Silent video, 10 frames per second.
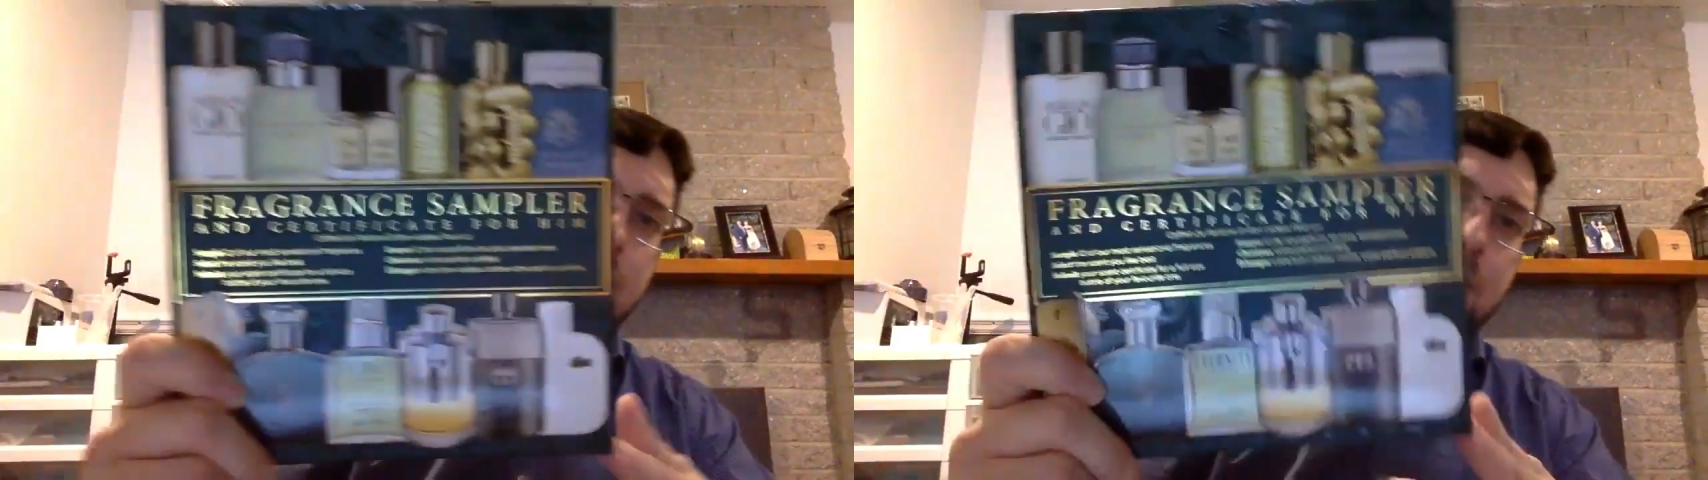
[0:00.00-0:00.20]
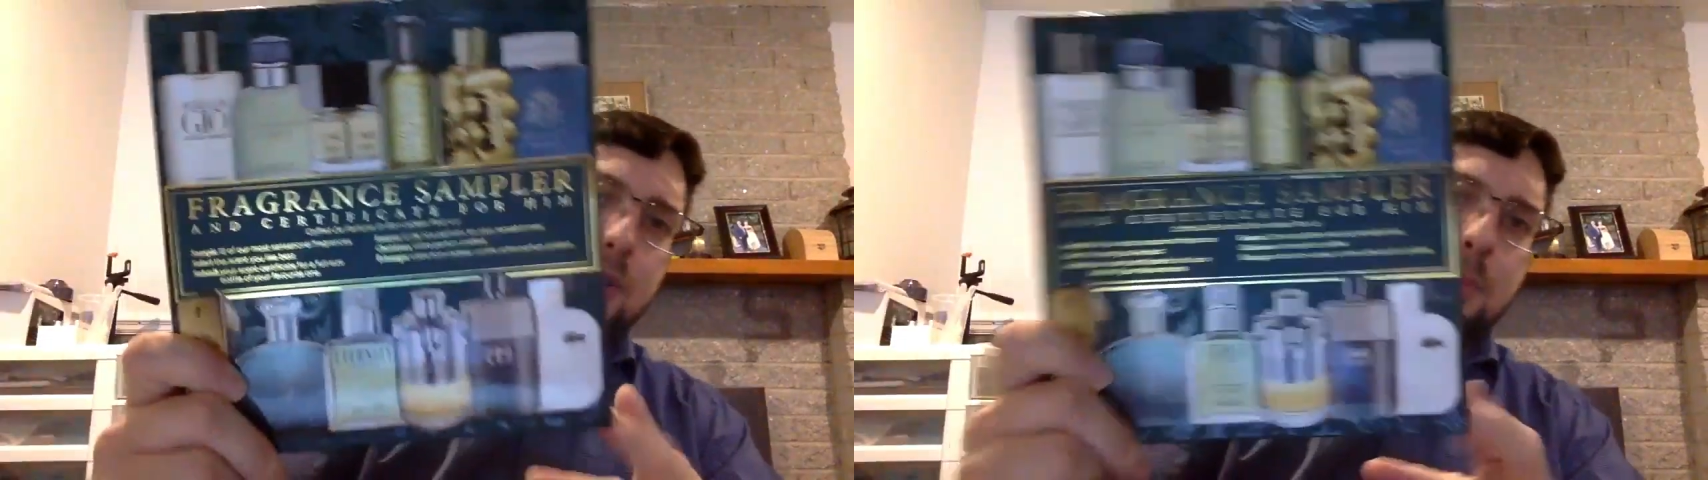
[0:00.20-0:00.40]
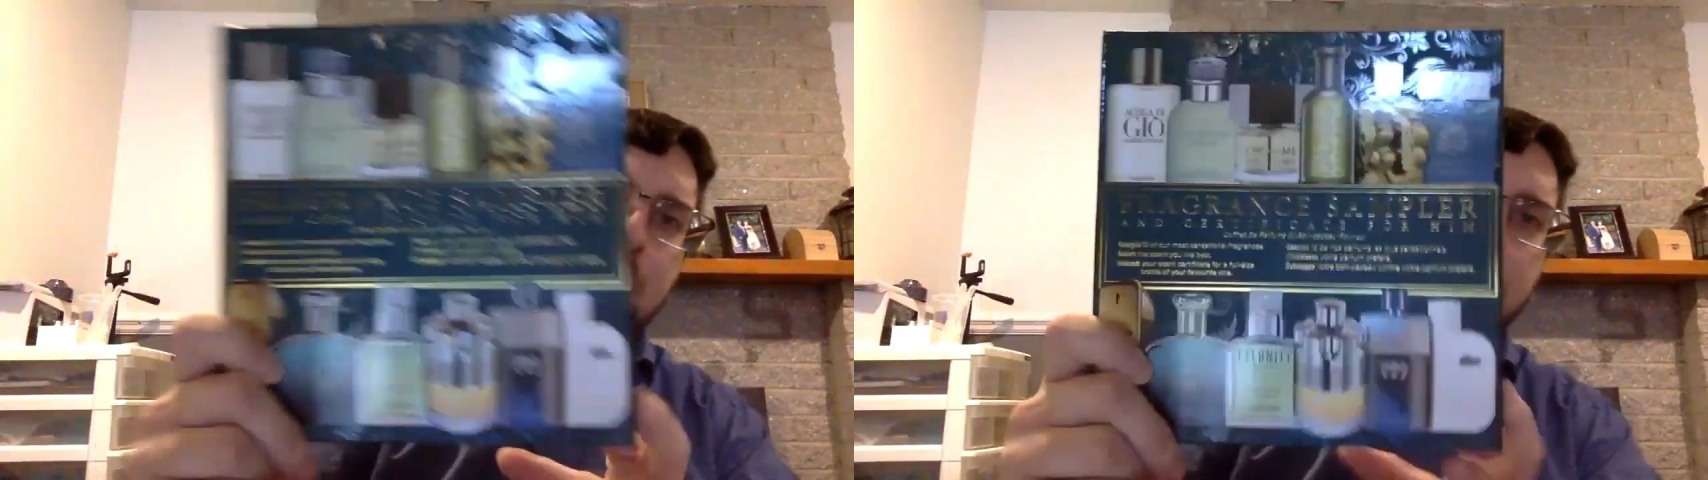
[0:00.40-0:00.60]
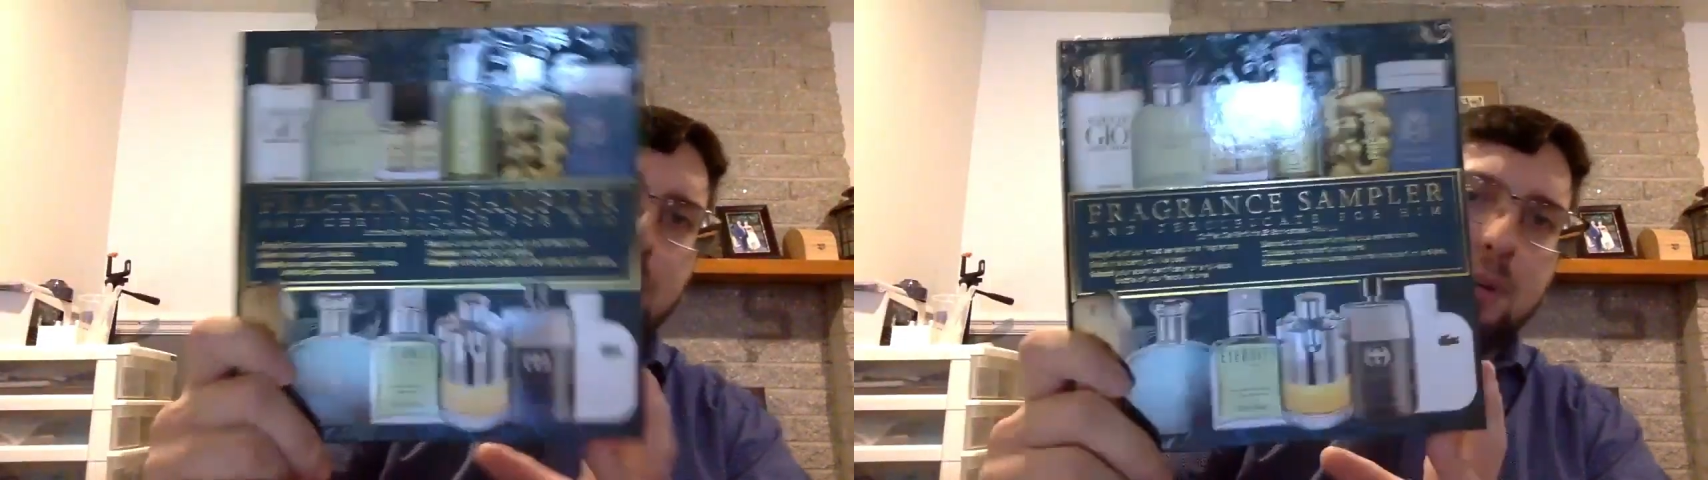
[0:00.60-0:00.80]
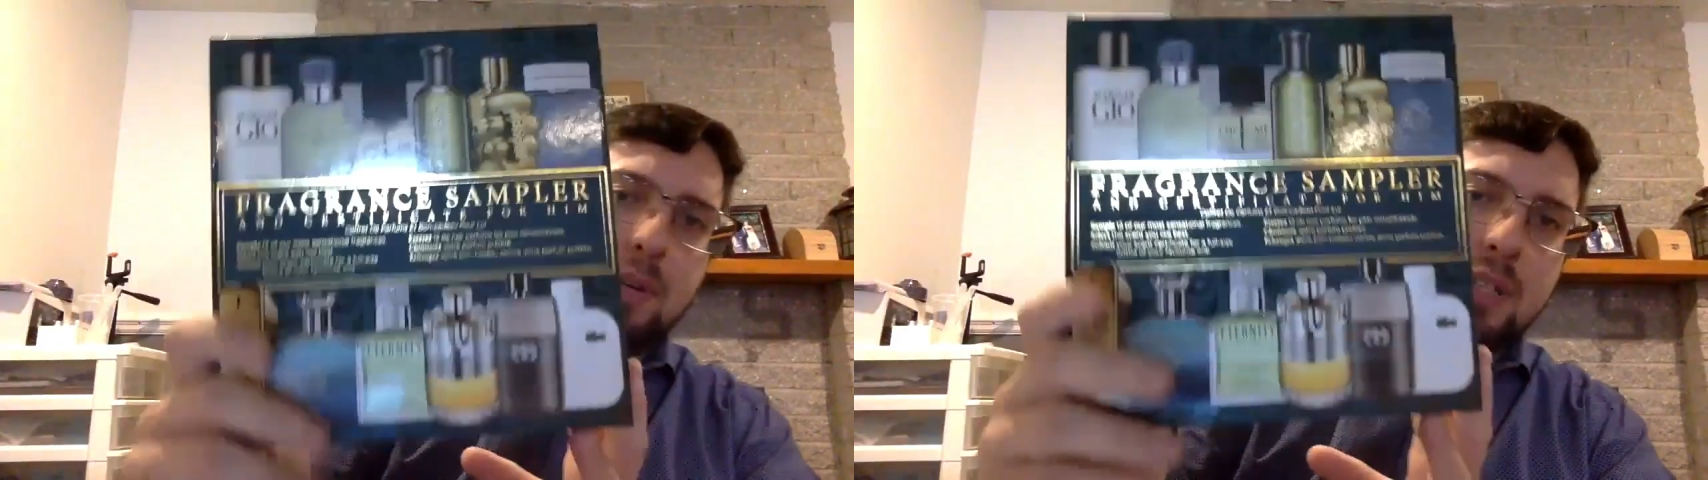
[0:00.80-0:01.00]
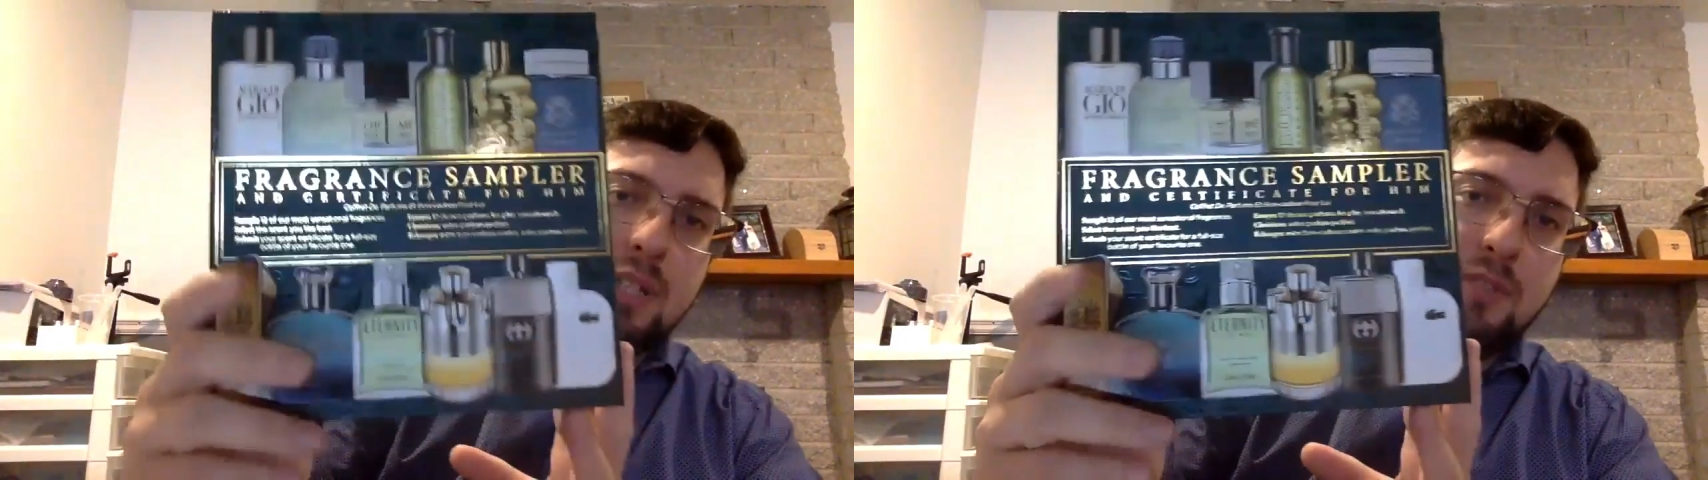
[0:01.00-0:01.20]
for many fragrance.